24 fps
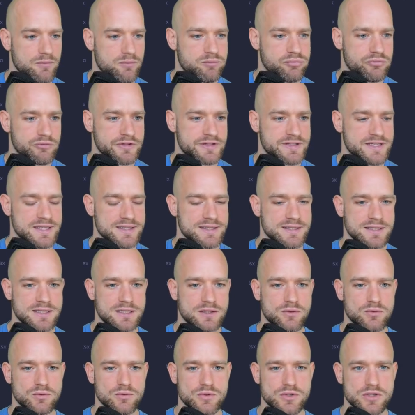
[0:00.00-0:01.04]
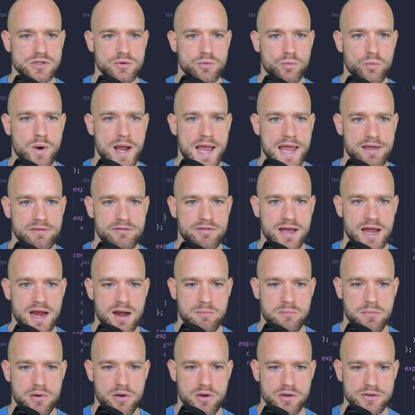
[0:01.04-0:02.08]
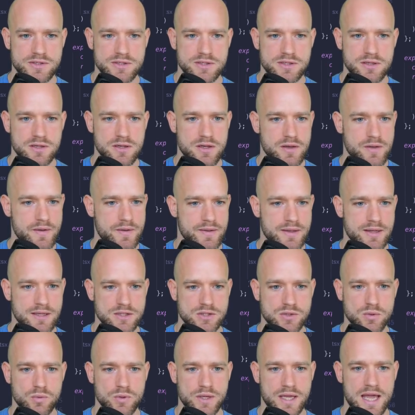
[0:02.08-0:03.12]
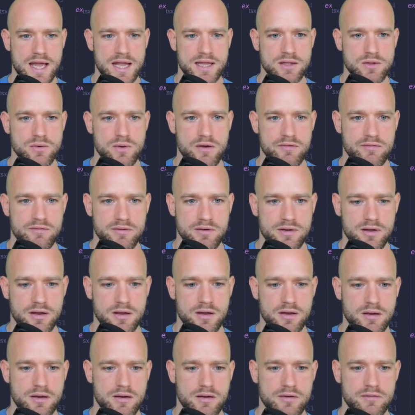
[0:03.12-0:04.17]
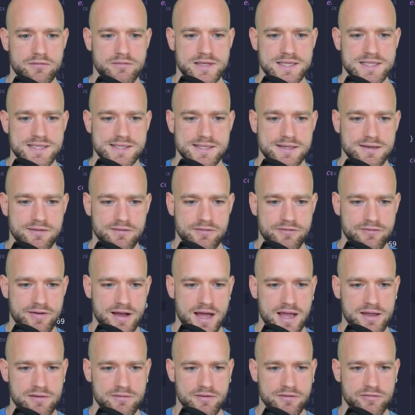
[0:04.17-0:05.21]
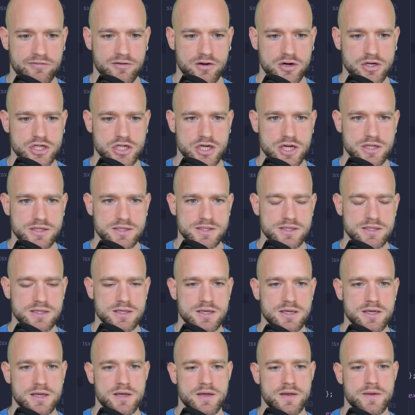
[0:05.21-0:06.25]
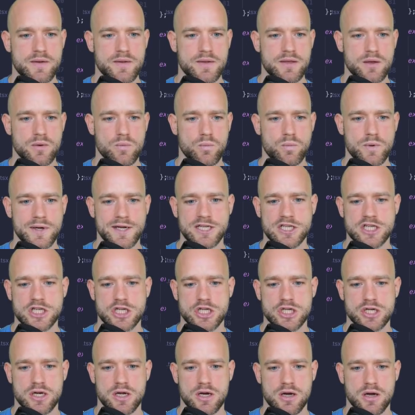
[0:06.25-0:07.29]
put it into the wave helpers. So again, you have these 5 functions, which